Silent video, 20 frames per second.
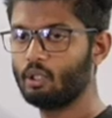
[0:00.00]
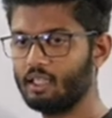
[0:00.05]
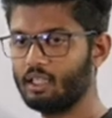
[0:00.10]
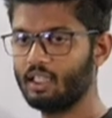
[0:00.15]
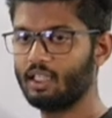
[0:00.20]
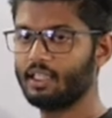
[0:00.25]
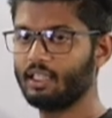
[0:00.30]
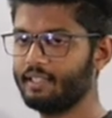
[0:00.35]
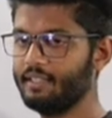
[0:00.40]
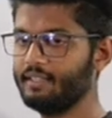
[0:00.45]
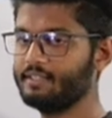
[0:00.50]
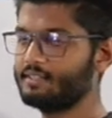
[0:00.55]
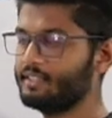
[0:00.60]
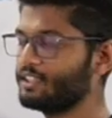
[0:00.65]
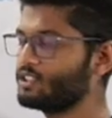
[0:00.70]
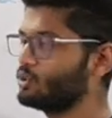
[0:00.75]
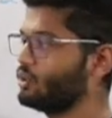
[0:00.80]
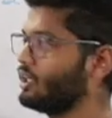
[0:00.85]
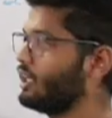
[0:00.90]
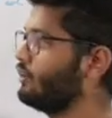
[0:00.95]
you are learning these
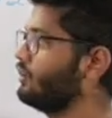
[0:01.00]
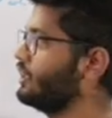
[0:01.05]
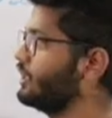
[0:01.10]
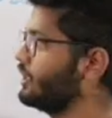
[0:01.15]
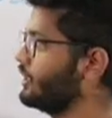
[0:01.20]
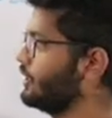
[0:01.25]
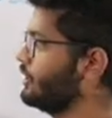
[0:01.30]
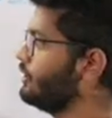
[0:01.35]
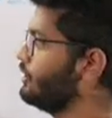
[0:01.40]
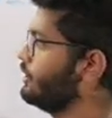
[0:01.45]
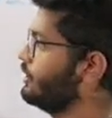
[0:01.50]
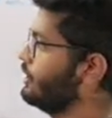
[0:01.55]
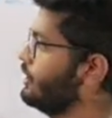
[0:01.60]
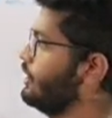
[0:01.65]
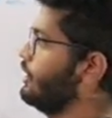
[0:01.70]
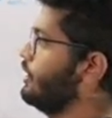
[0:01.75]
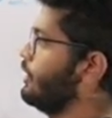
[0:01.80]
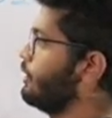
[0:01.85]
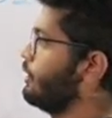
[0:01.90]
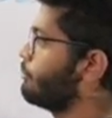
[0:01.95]
things, you have learned
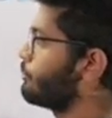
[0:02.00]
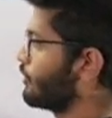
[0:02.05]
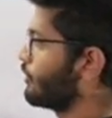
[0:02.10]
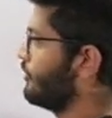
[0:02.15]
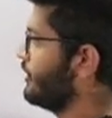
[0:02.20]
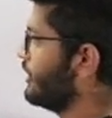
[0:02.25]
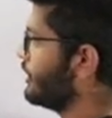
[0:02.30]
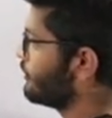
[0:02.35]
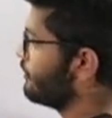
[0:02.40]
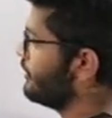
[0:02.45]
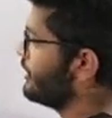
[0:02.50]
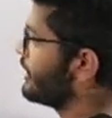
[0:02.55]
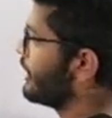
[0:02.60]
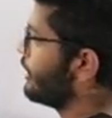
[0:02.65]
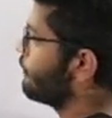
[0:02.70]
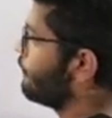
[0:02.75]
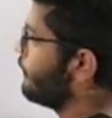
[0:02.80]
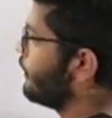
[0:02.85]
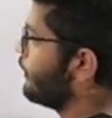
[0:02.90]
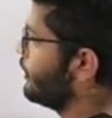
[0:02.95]
profit we
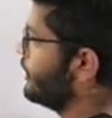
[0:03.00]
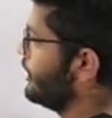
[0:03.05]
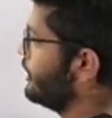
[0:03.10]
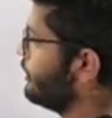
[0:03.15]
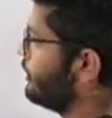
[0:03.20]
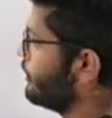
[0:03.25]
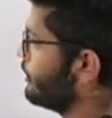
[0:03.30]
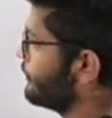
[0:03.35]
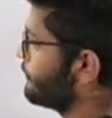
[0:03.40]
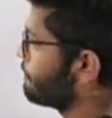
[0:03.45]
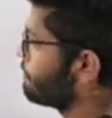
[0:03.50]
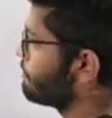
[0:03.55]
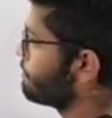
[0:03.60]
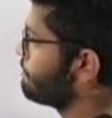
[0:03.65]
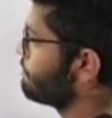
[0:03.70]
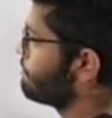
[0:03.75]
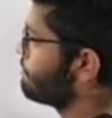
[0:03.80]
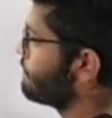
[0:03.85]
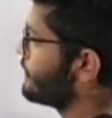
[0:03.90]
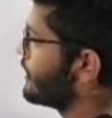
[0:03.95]
can find
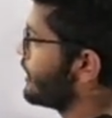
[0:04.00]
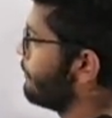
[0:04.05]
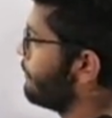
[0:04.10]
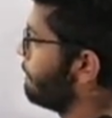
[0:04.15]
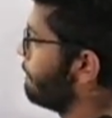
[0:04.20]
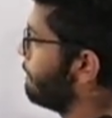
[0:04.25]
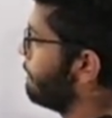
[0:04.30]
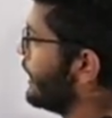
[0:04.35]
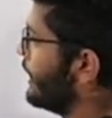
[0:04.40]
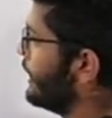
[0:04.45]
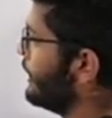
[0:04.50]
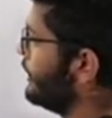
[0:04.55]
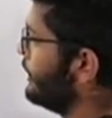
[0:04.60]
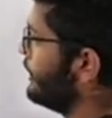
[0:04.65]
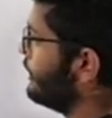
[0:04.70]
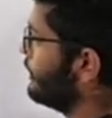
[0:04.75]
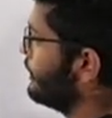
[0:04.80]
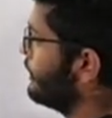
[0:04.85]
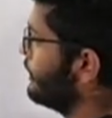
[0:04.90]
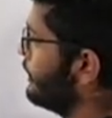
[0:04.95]

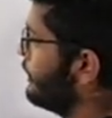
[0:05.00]
by